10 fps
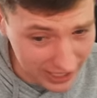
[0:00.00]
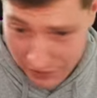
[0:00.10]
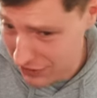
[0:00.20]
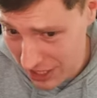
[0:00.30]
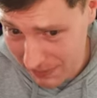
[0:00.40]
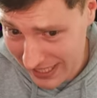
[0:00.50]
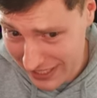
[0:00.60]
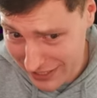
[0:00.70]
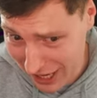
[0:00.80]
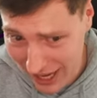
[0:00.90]
and another
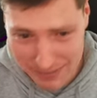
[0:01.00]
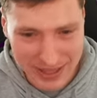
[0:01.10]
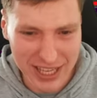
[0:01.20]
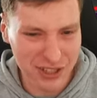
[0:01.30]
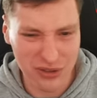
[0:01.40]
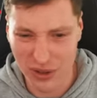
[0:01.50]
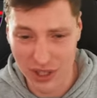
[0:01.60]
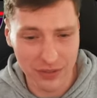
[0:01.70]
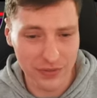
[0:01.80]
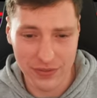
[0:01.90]
Japanese guy, but they're sort
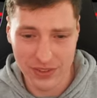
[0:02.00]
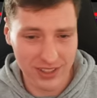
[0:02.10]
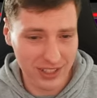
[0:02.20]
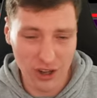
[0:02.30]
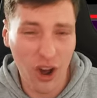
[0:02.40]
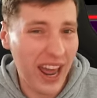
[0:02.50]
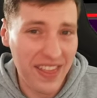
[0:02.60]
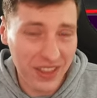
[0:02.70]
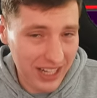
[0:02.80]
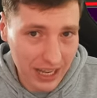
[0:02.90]
of not
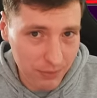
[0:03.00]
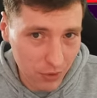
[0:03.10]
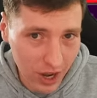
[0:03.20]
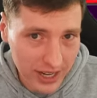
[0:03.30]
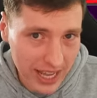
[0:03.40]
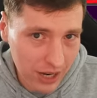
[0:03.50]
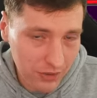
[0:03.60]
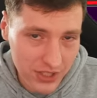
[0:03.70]
at the club right now.